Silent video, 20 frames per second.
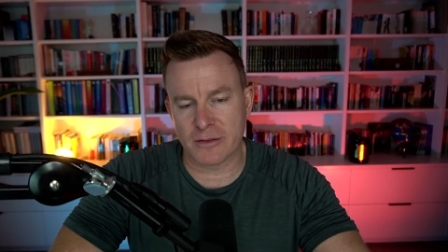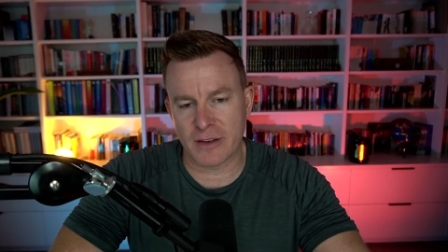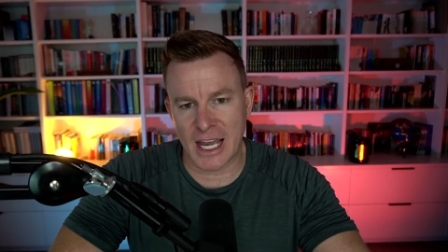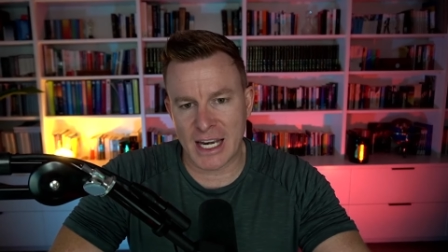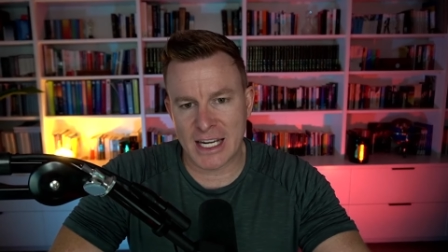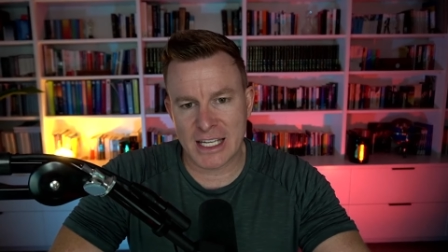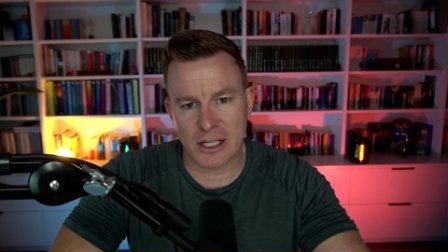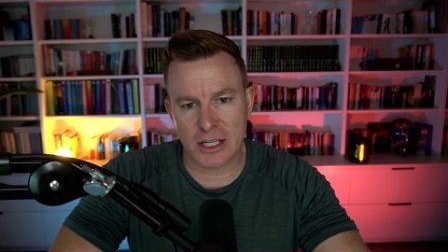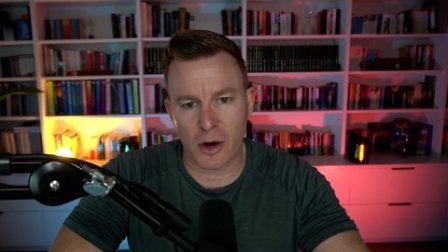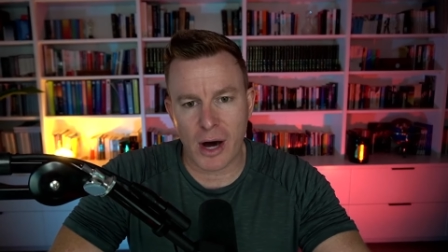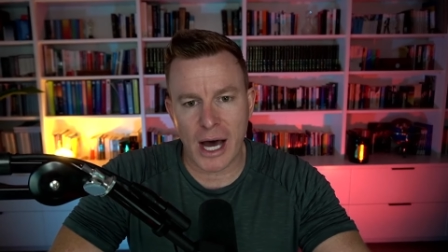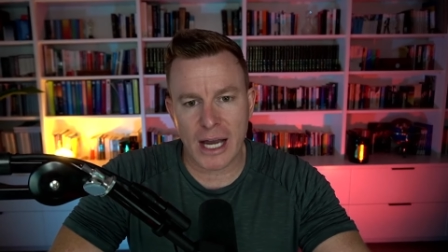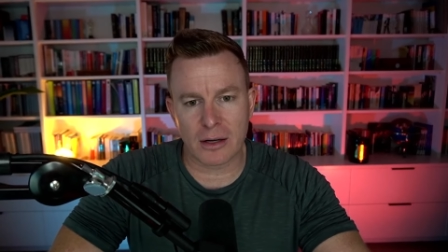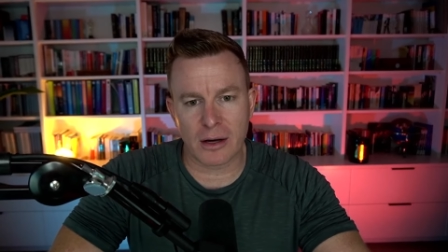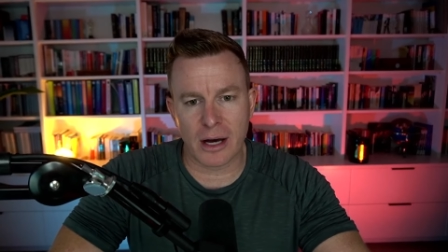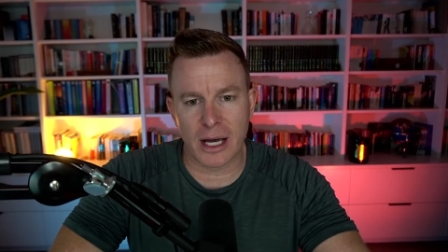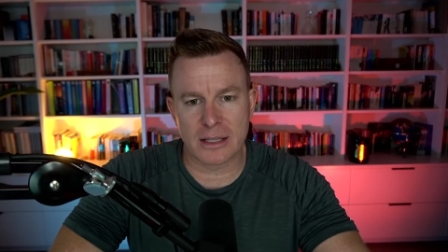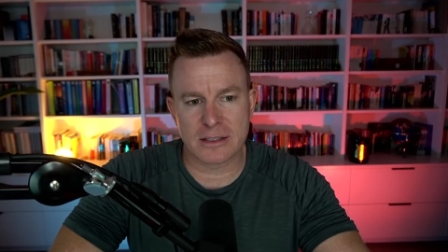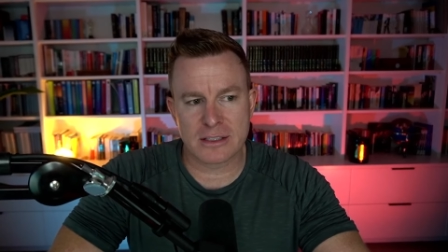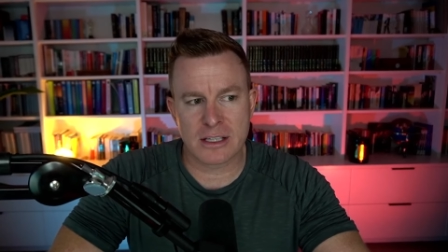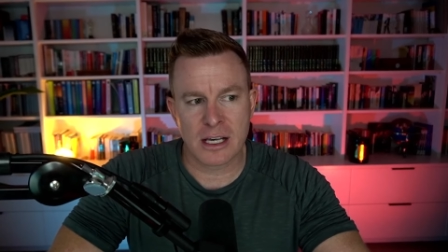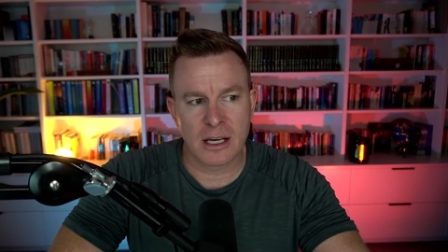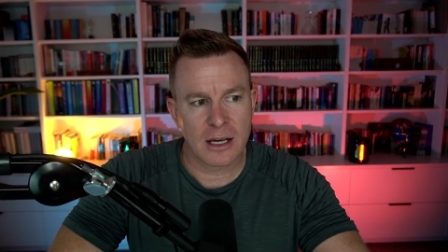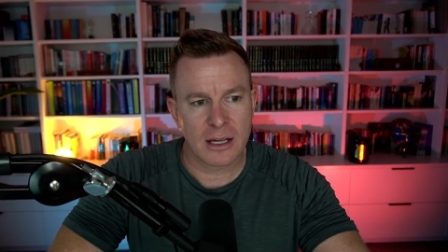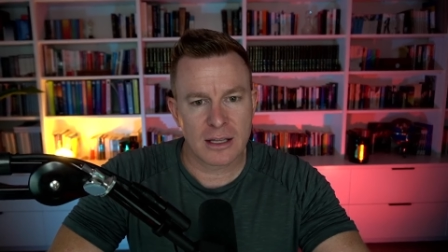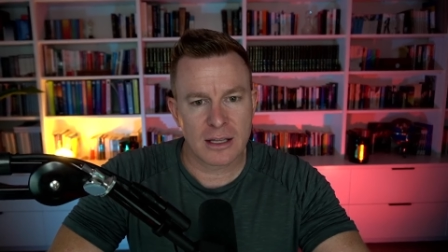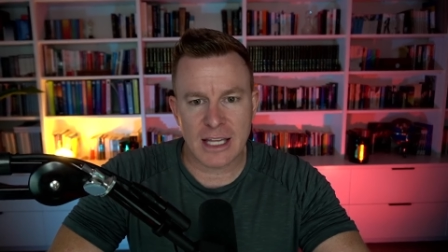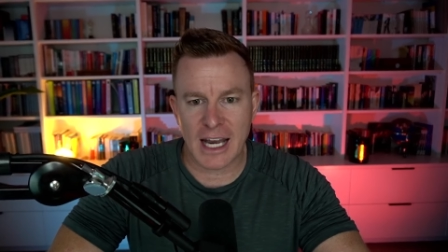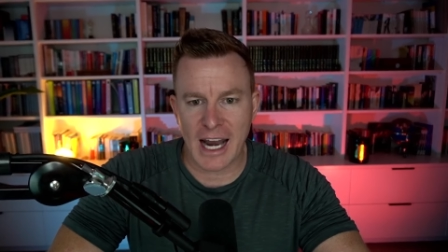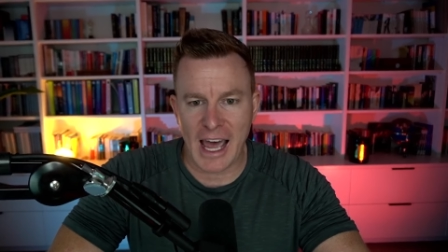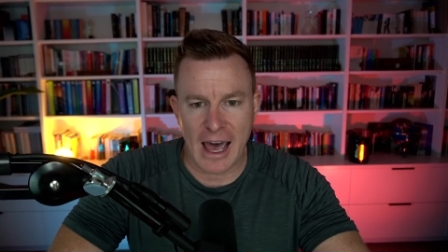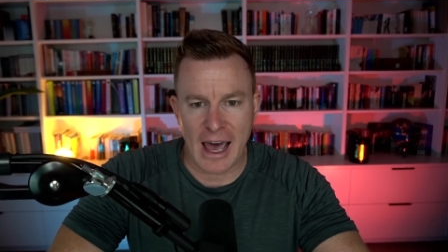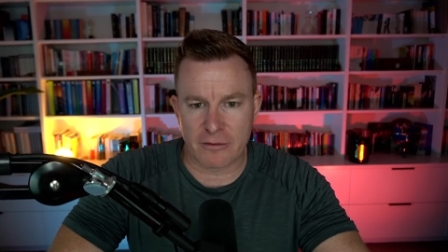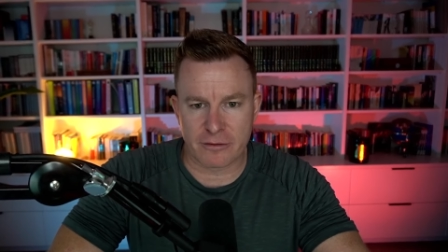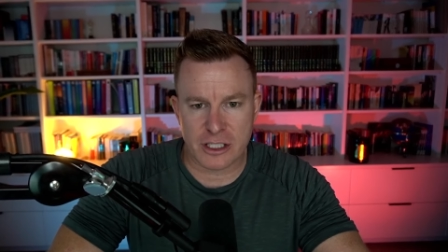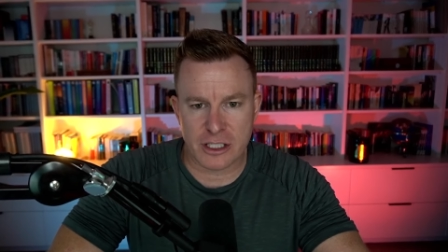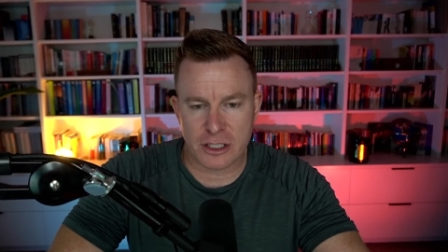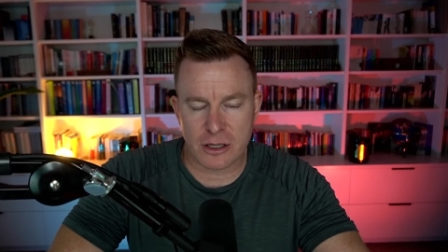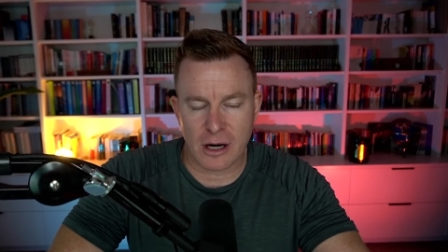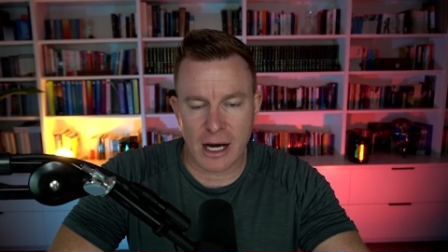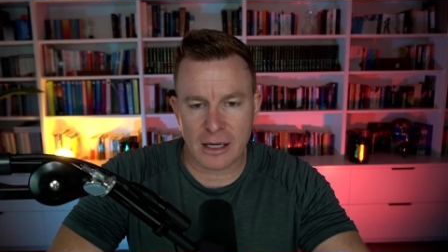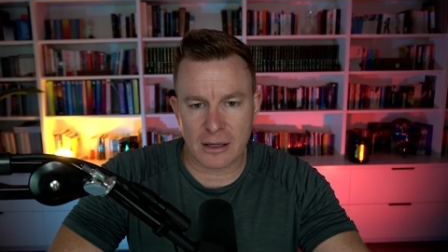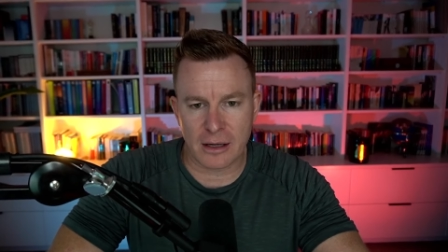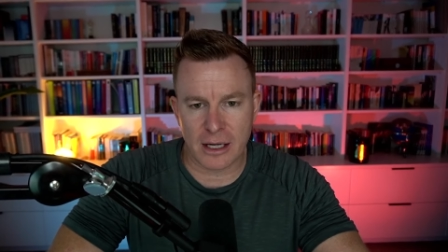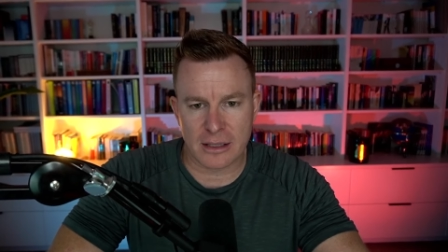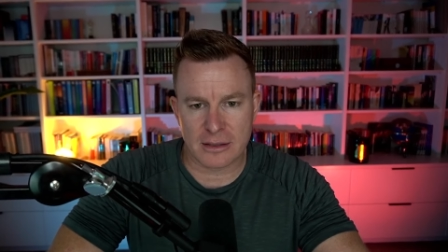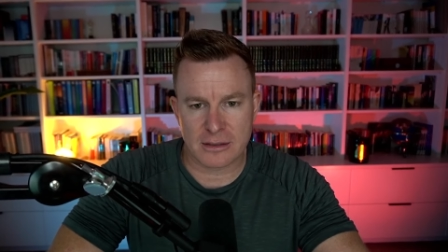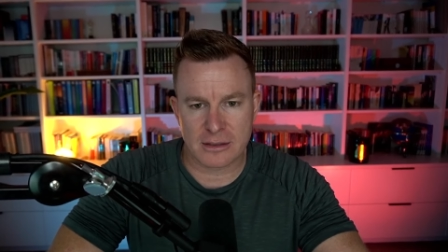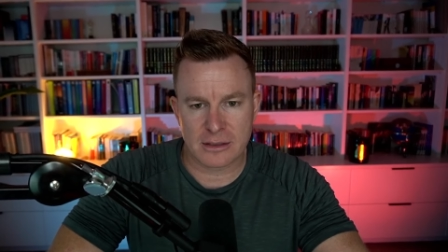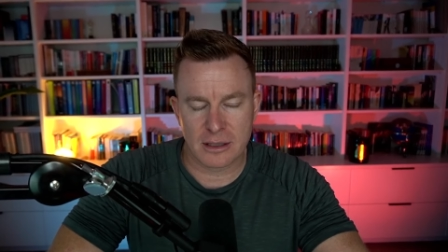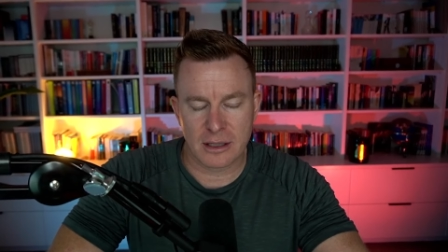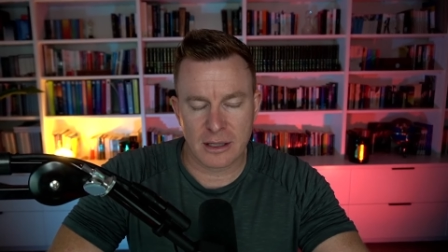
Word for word: any guidelines that are average guidelines.